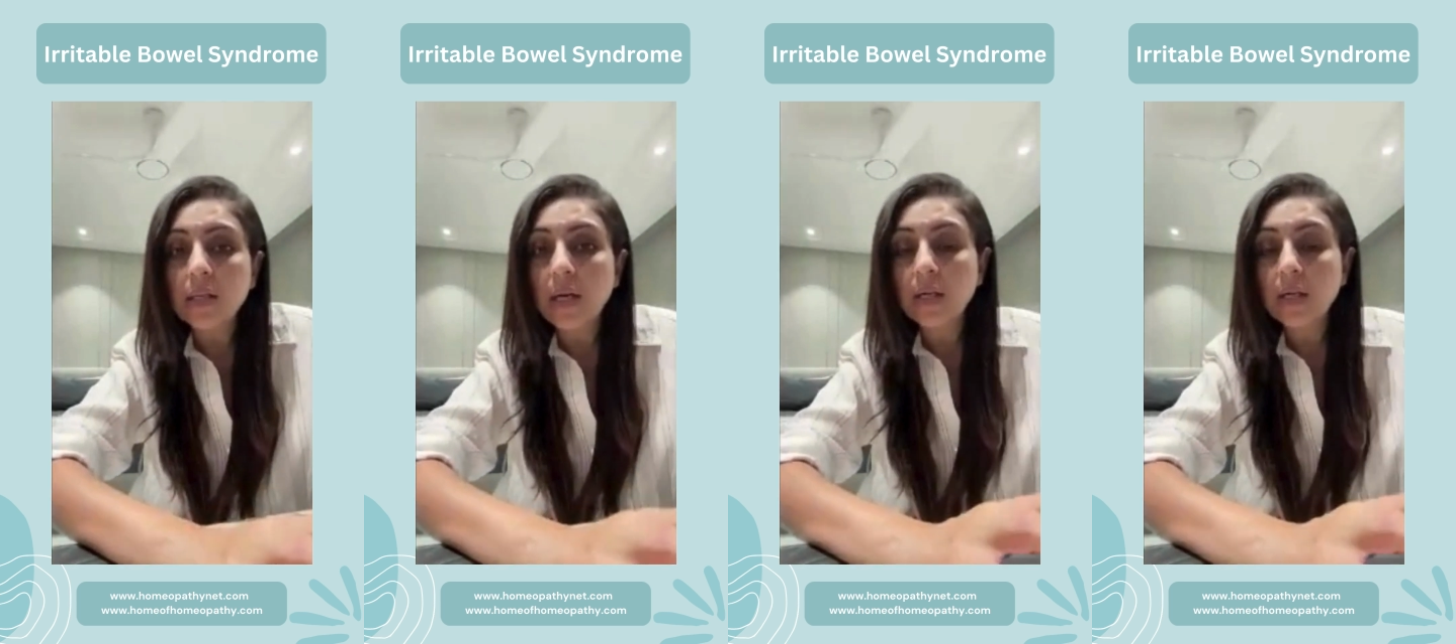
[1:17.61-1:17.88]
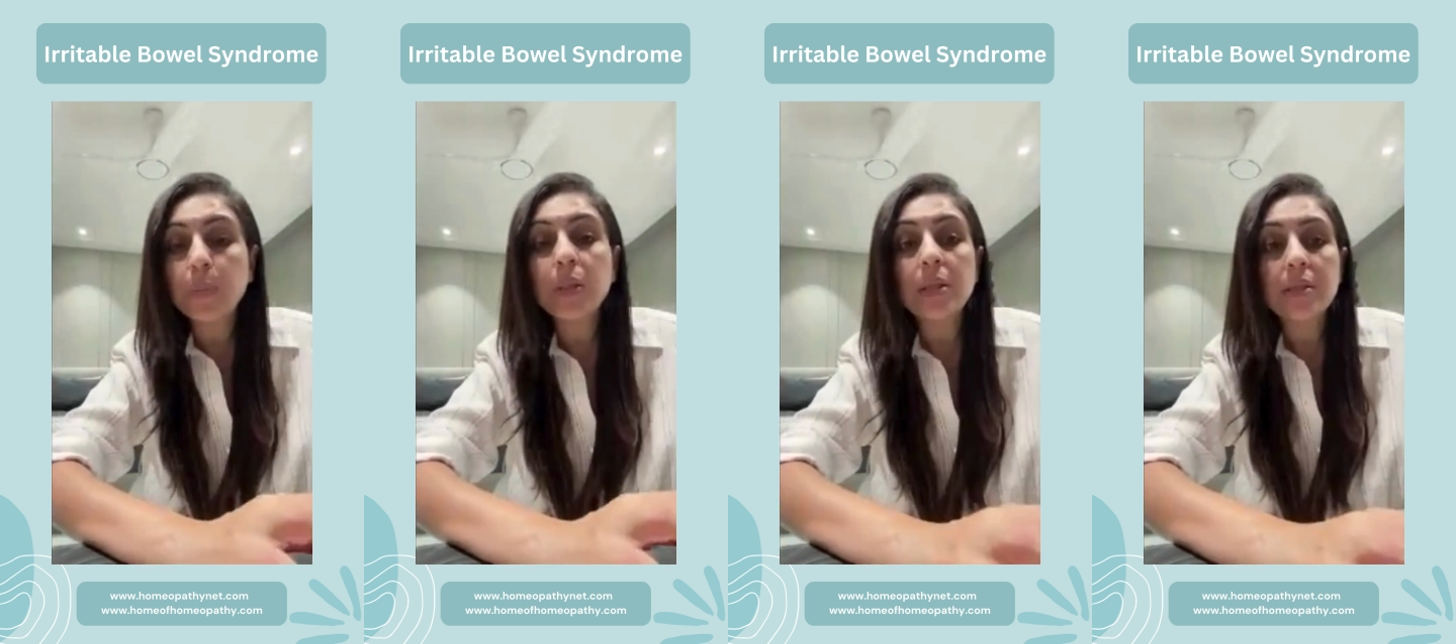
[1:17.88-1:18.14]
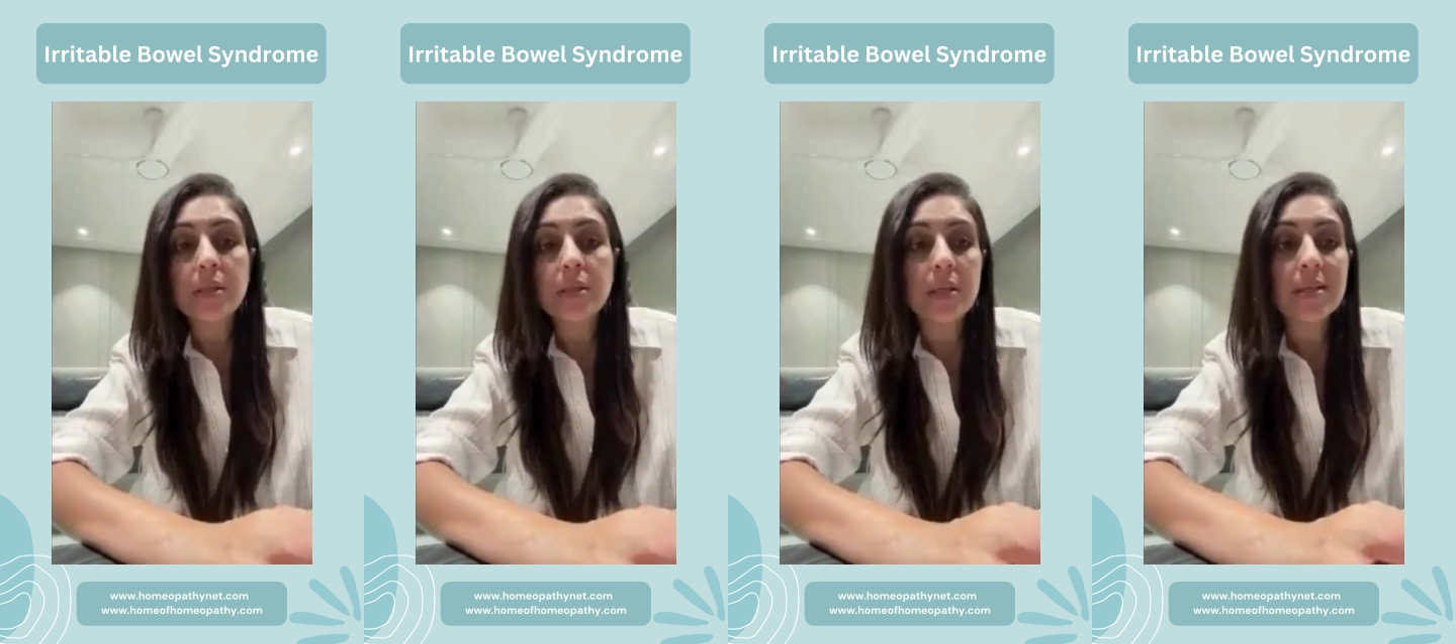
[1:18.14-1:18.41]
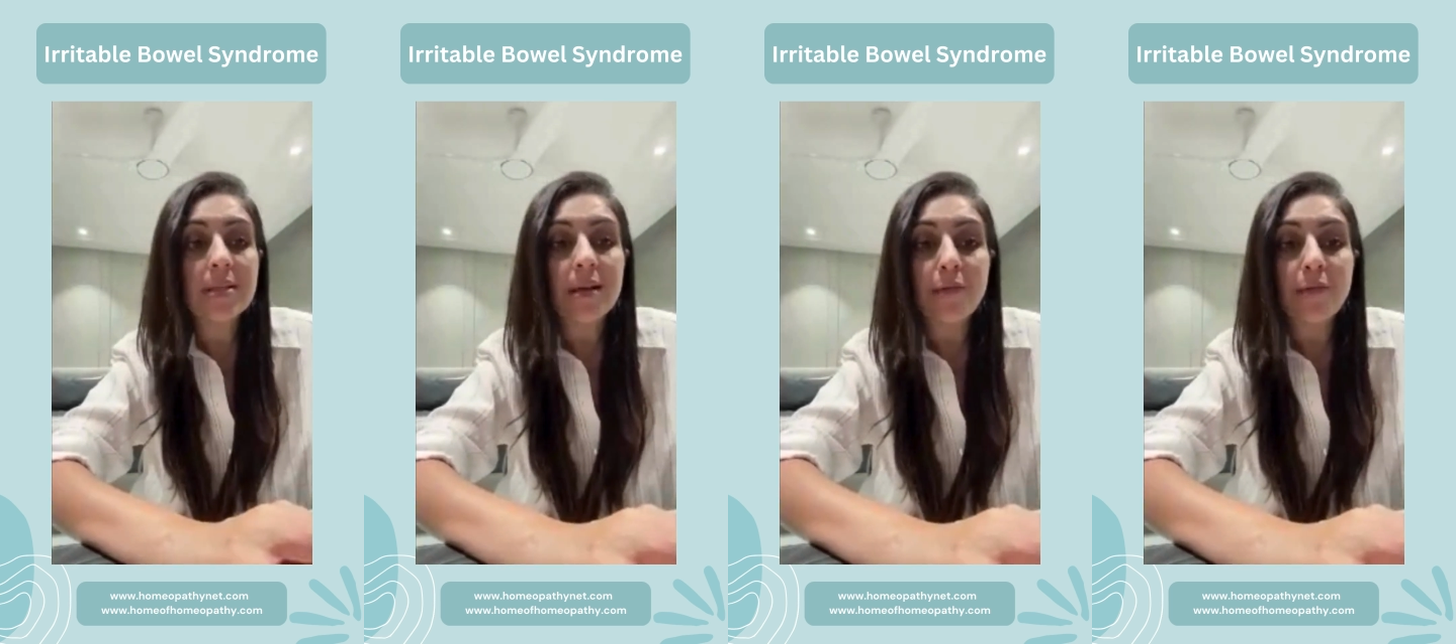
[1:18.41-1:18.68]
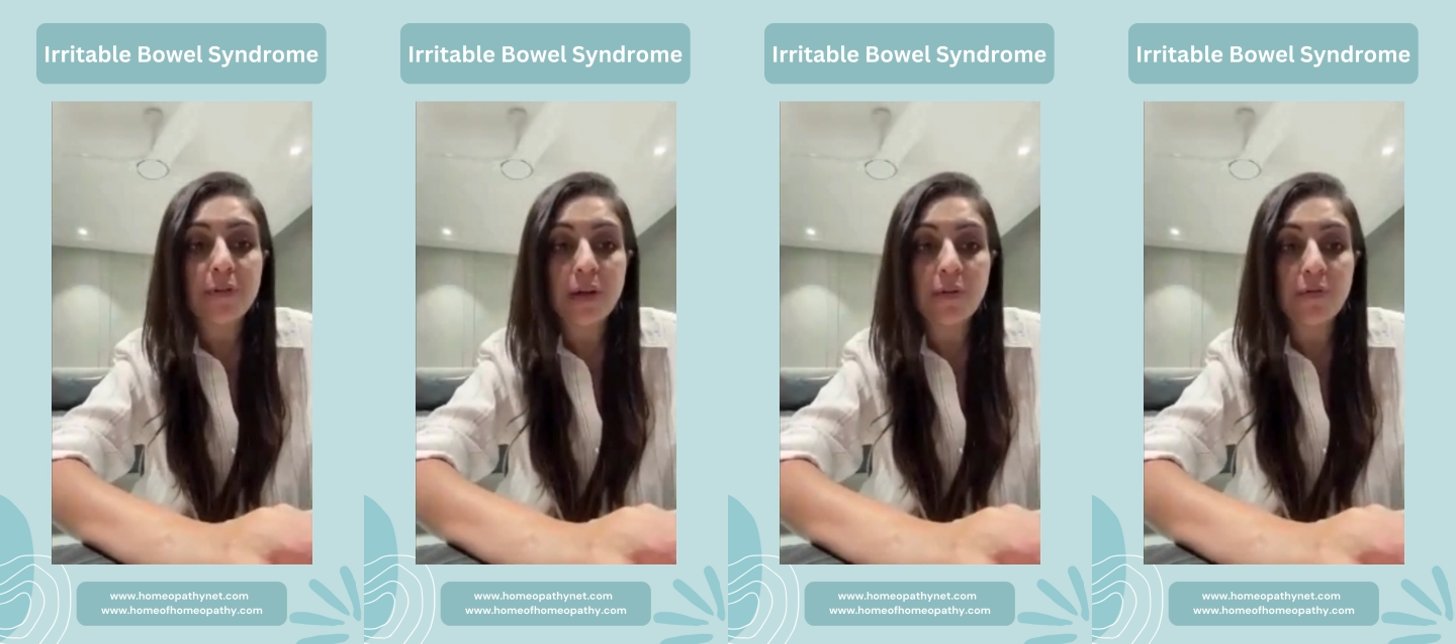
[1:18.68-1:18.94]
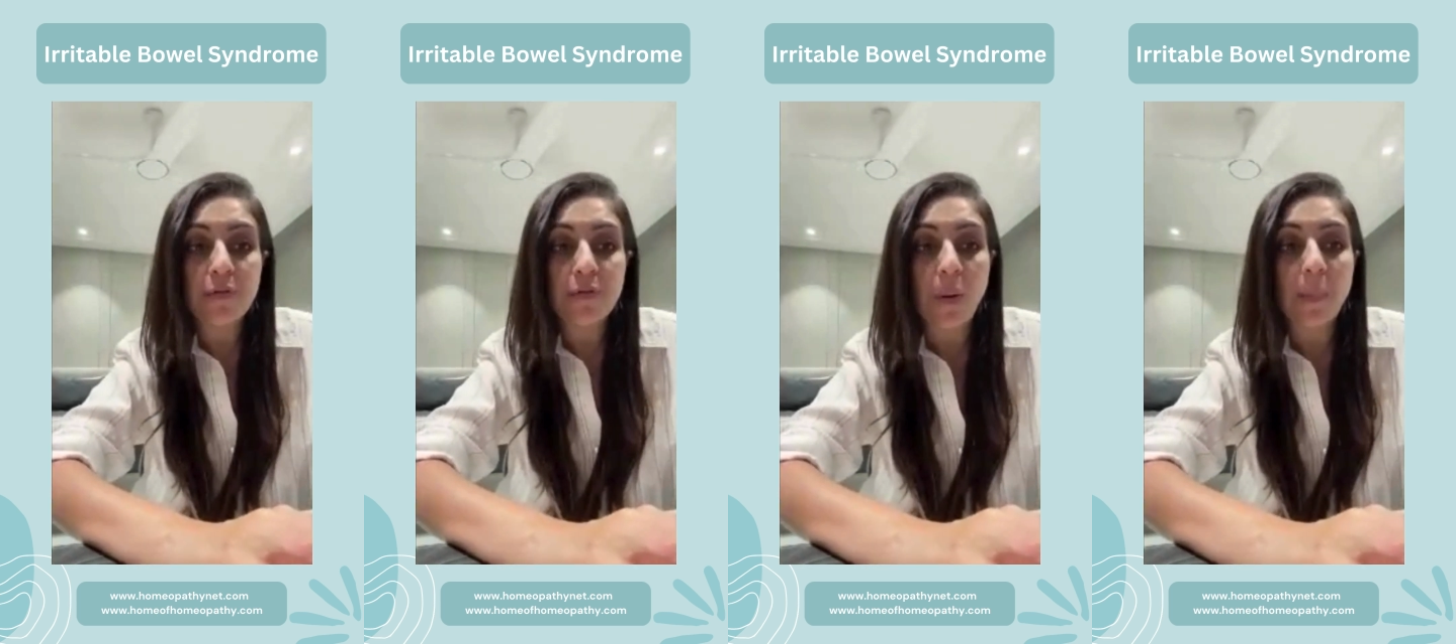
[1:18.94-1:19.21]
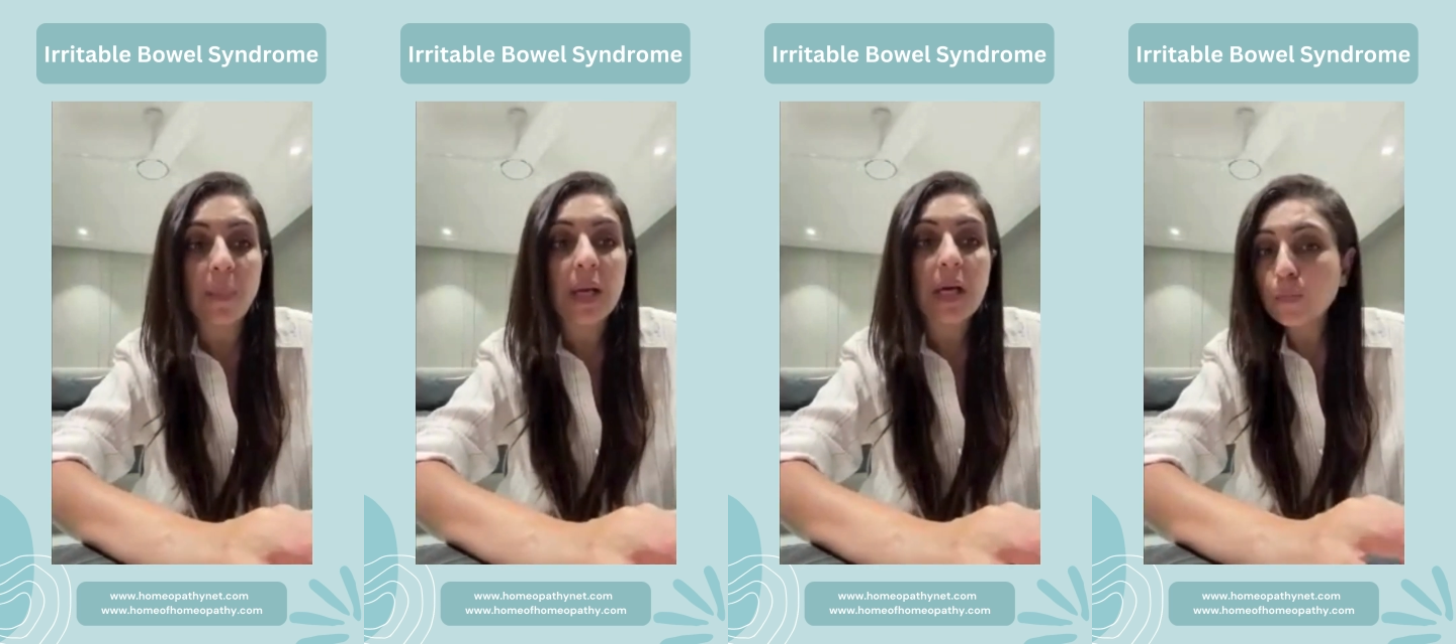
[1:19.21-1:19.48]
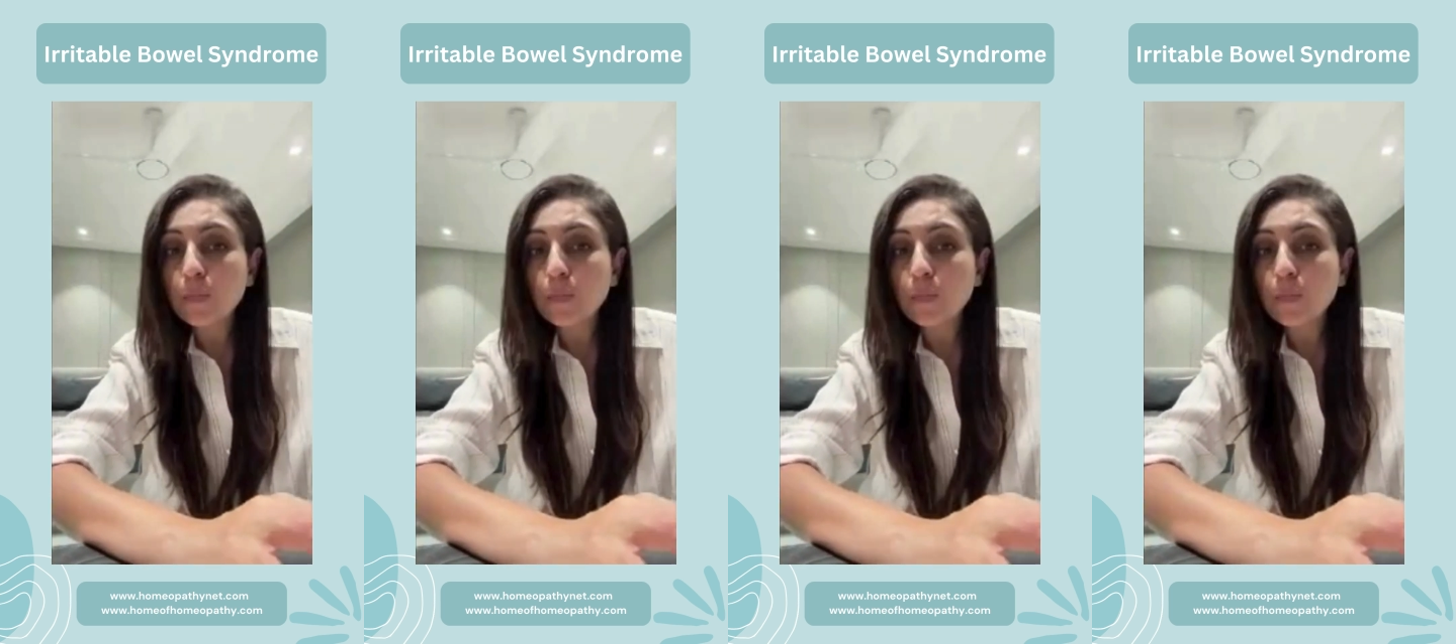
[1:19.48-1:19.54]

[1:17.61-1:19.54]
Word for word: that a person is suffering from,